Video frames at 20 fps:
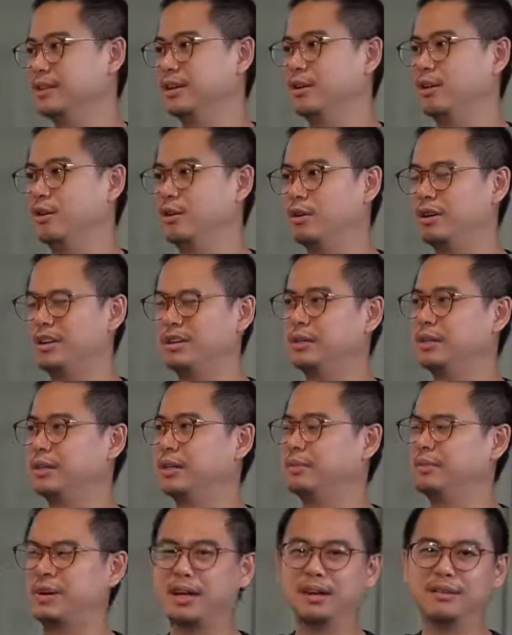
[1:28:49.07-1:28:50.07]
the longer you
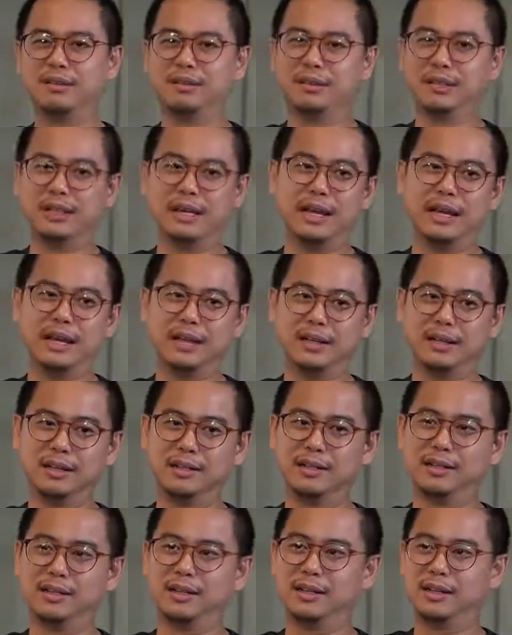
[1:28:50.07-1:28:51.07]
keep kind of delaying
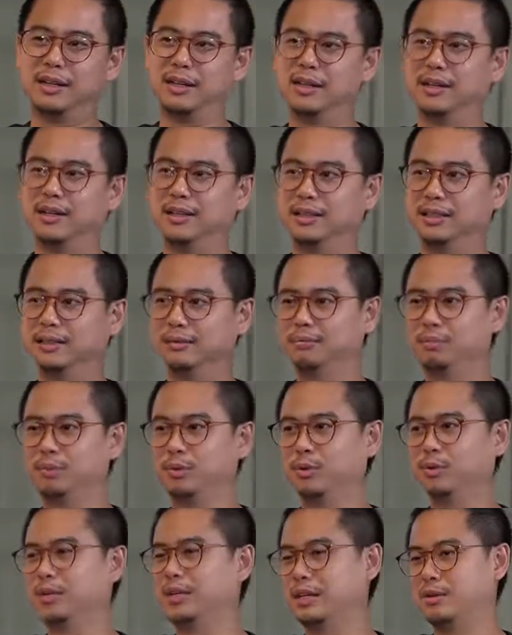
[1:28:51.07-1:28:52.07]
this
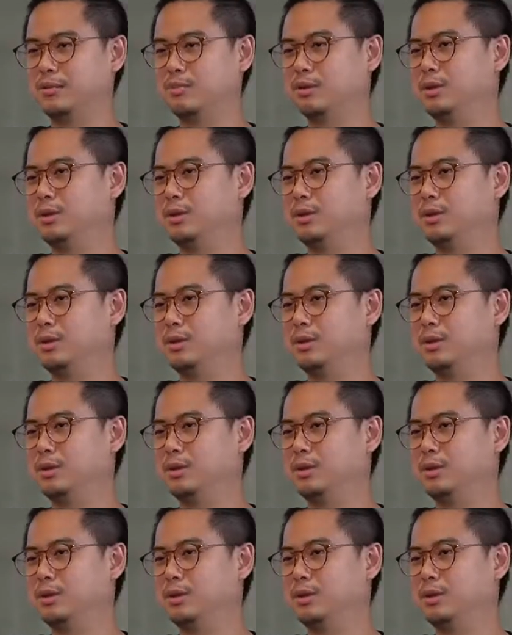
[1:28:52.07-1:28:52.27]
process.